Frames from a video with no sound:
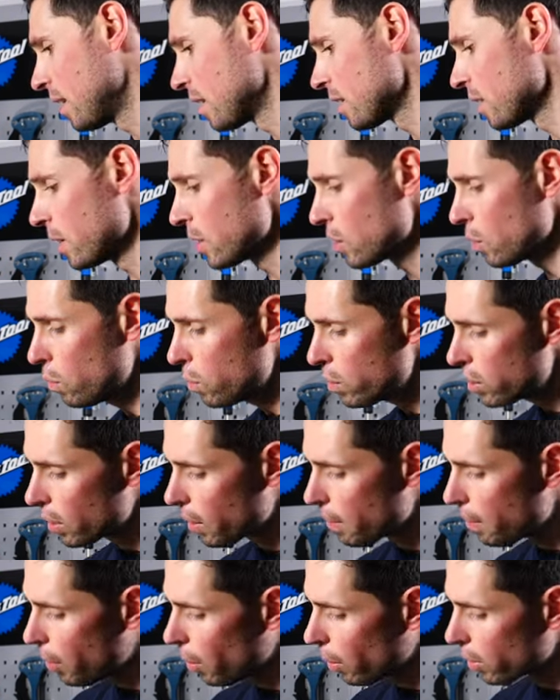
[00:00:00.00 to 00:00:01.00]
So it's
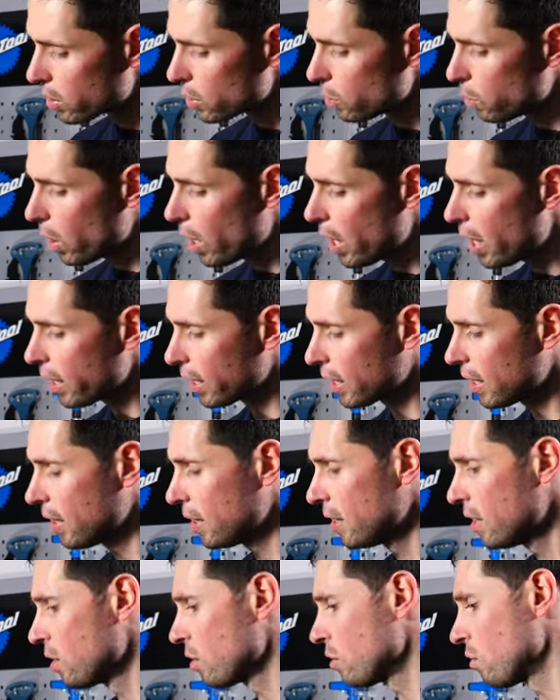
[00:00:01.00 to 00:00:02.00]
also important to work
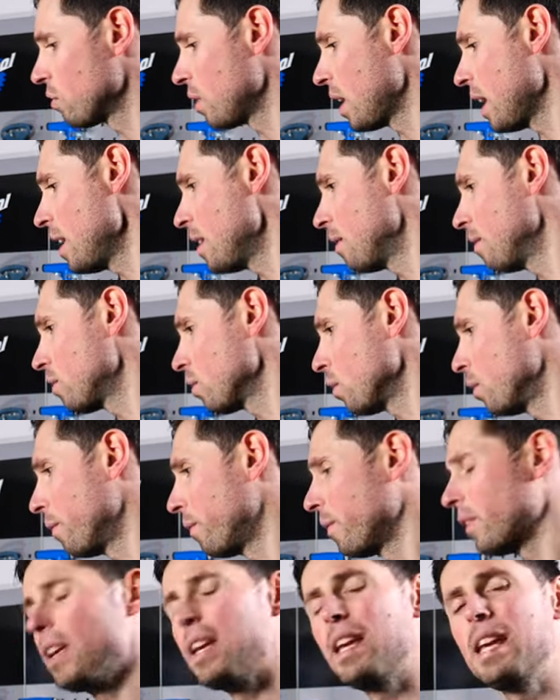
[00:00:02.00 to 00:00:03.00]
in
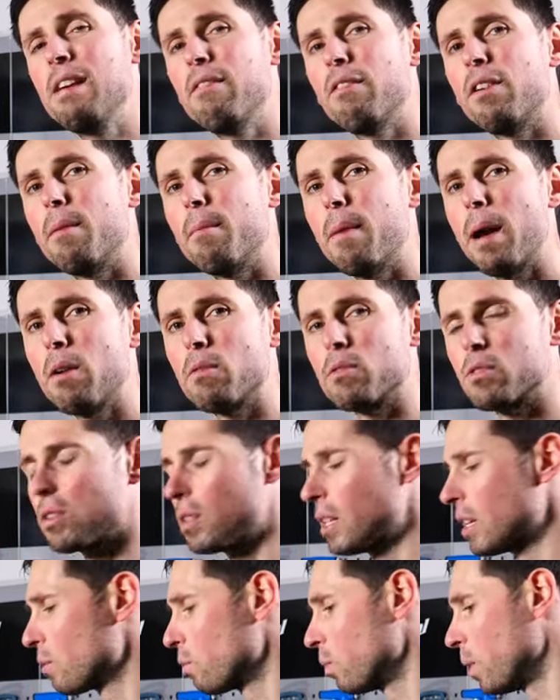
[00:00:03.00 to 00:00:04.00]
sort of even amounts
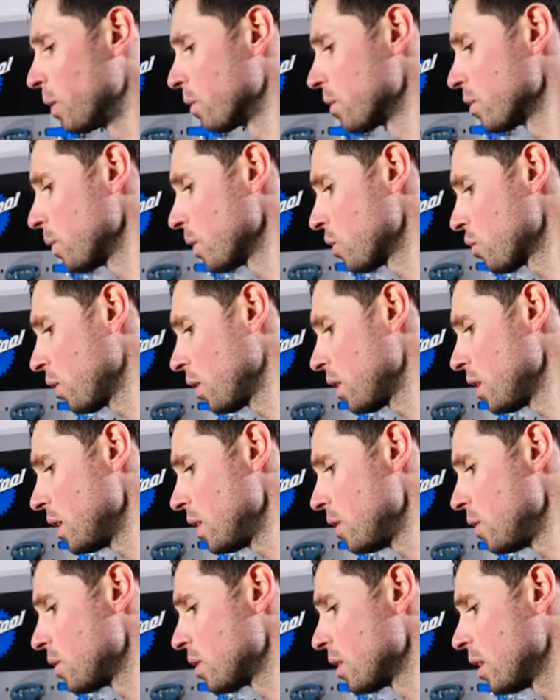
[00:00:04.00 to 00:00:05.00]
on this wheel. So we're trying to
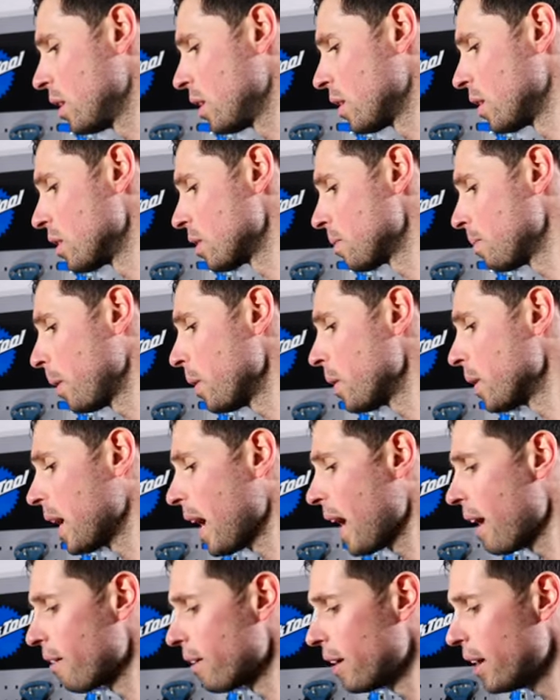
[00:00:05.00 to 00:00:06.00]
use the spoke
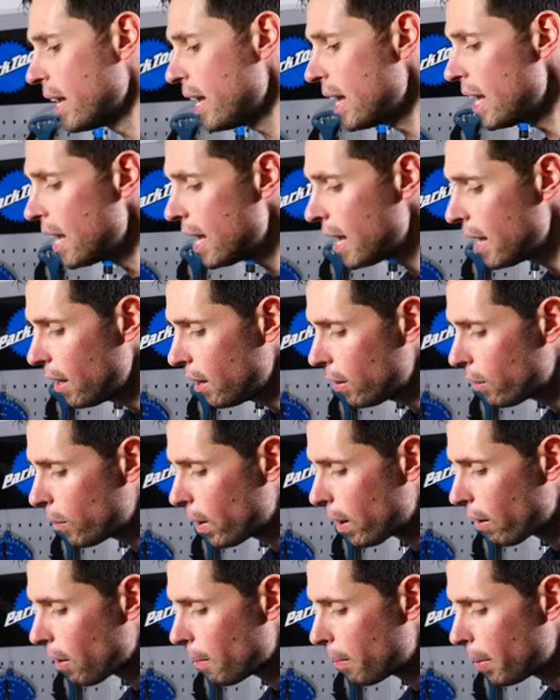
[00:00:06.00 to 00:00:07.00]
area here
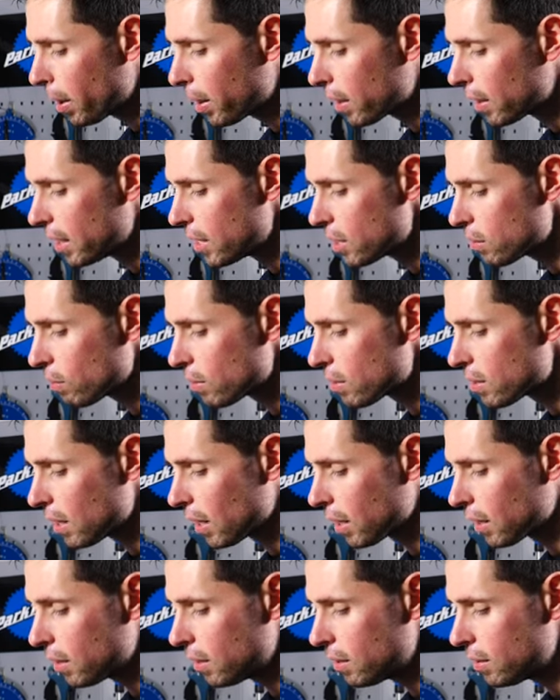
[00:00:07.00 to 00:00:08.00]
where our buckle is, one
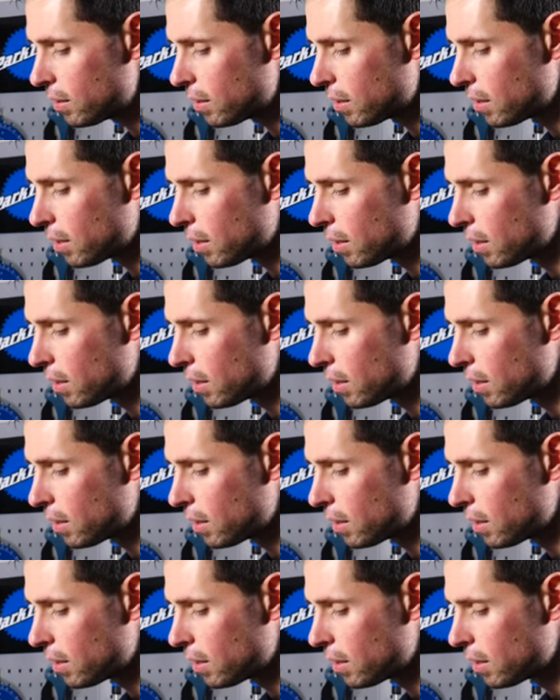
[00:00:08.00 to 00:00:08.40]
second.